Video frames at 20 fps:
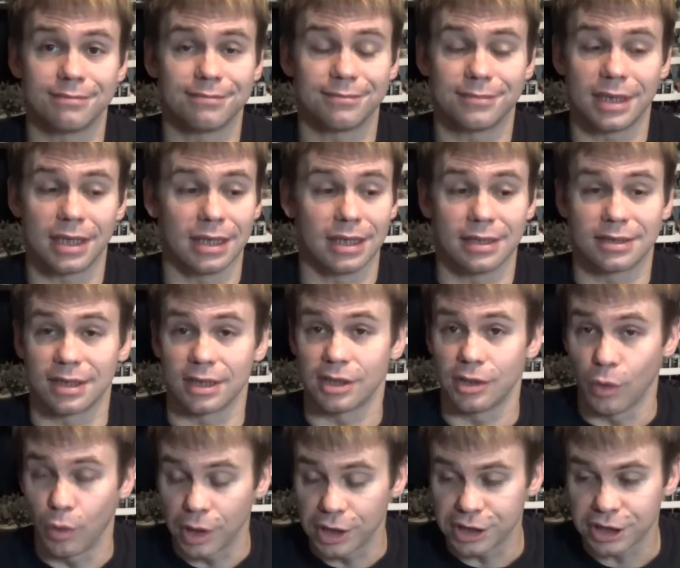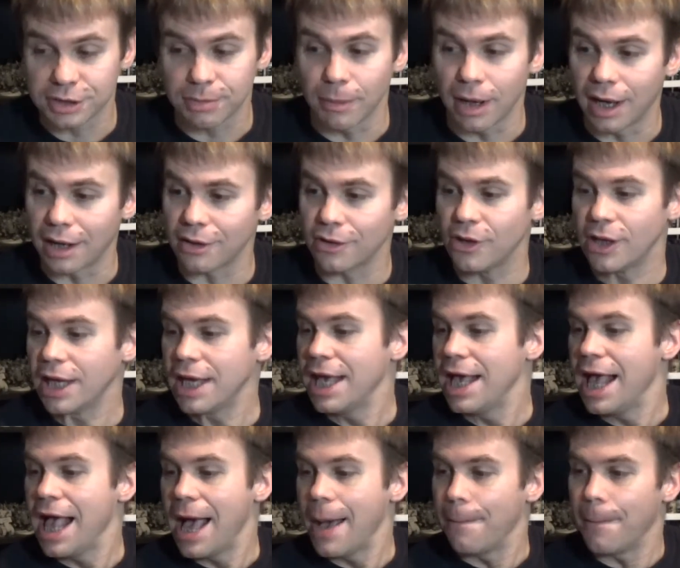It's a gorgeous model.
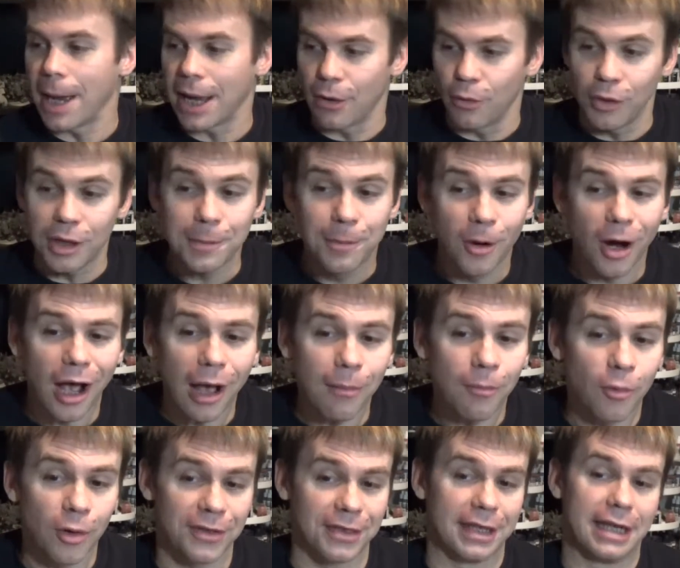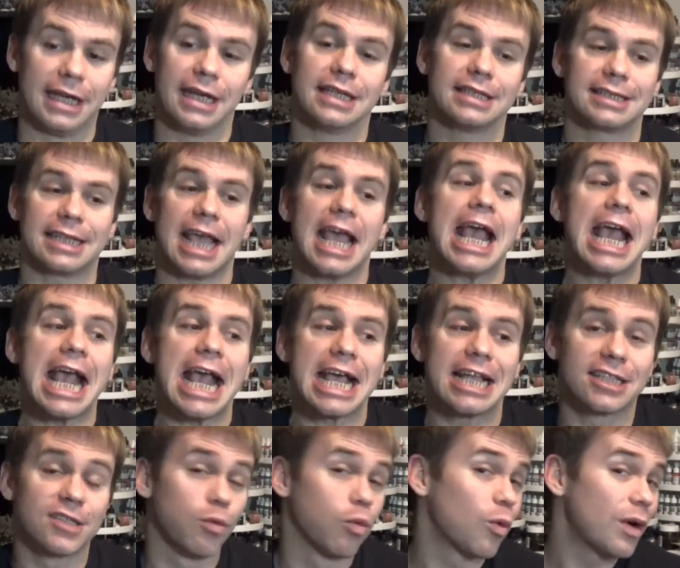My only problem with it is
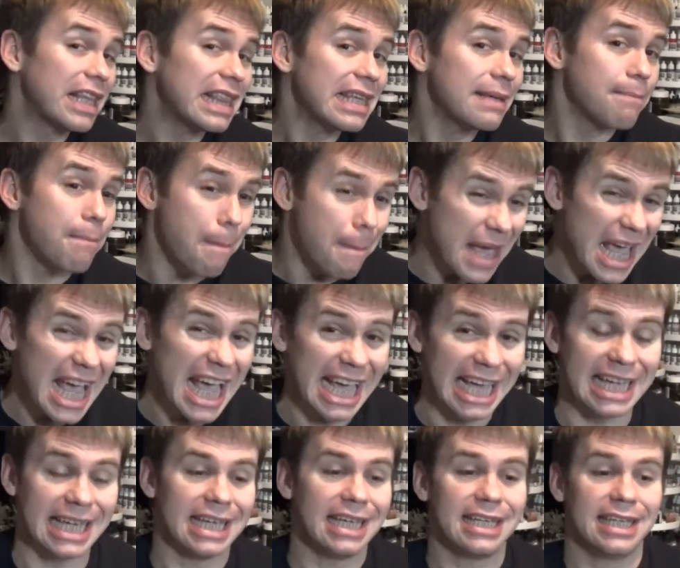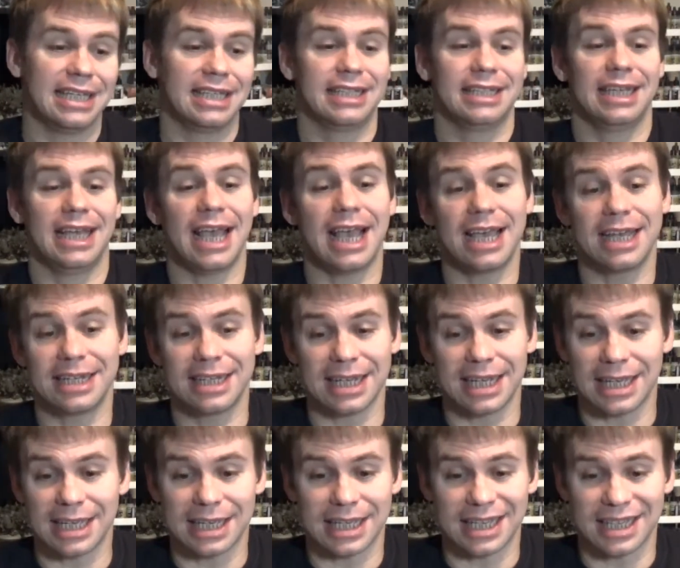it's really big, and
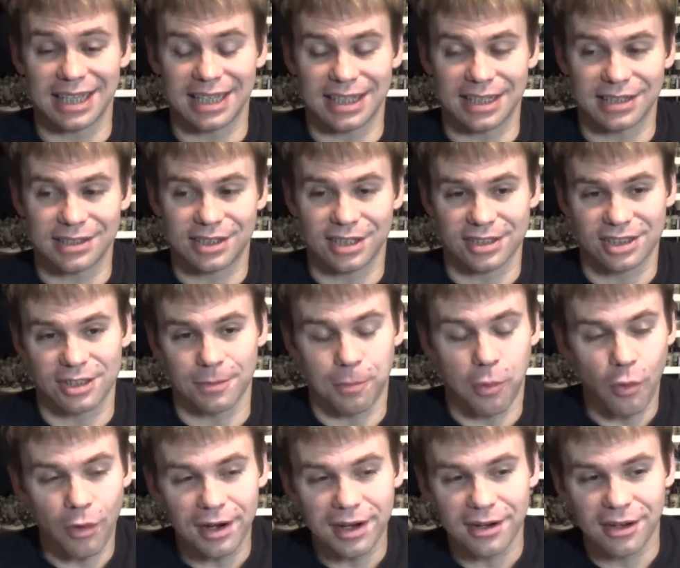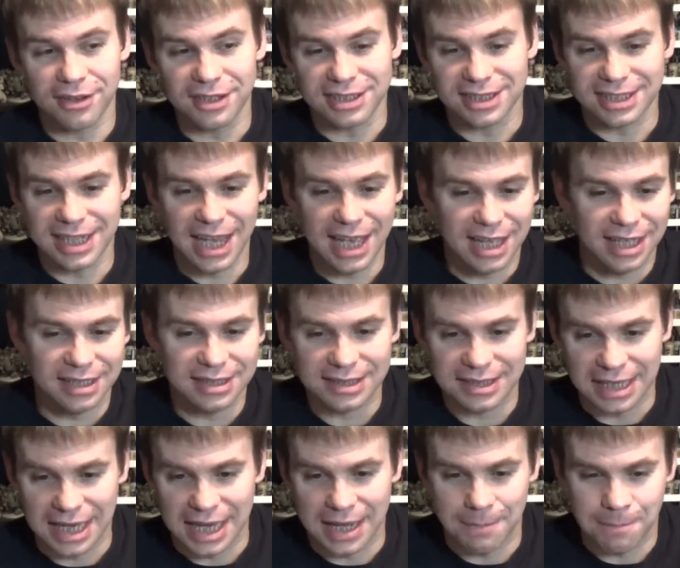to support it on the
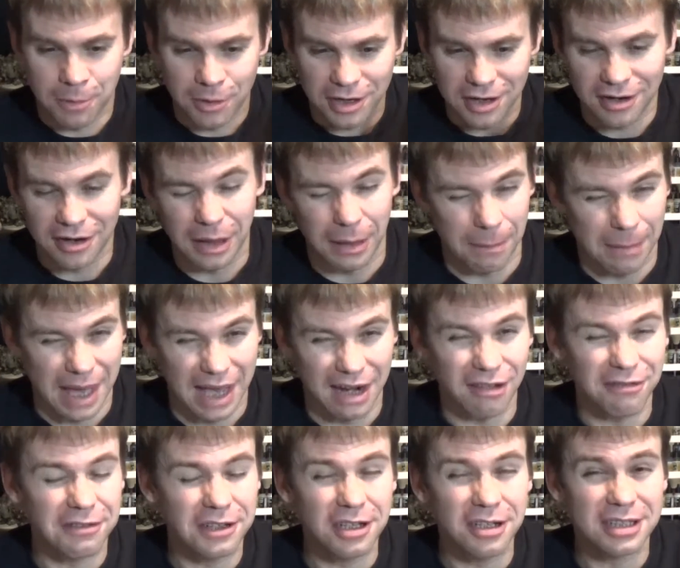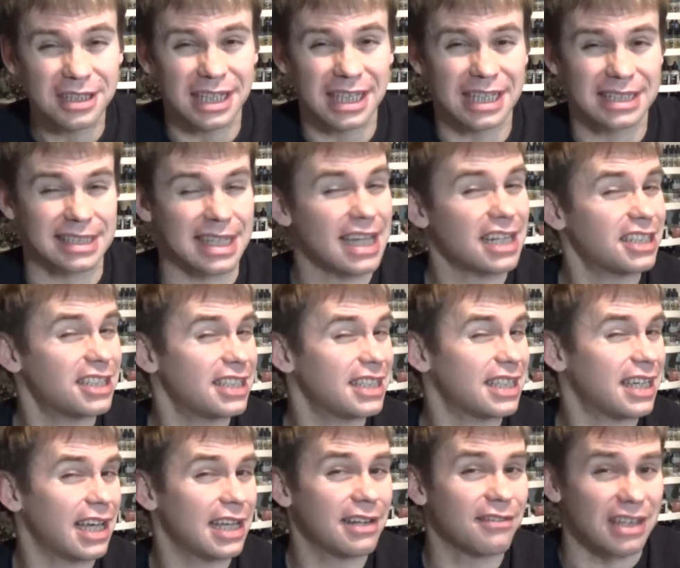stands and put it on the battlefield, it's actually
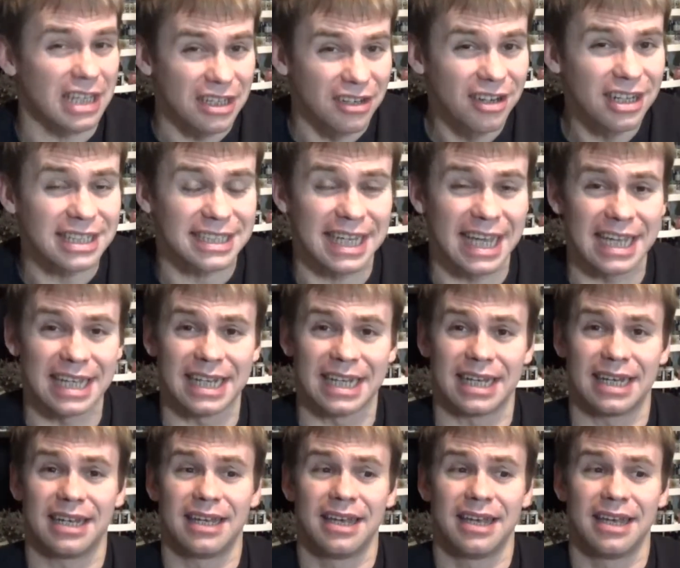kind of irritating.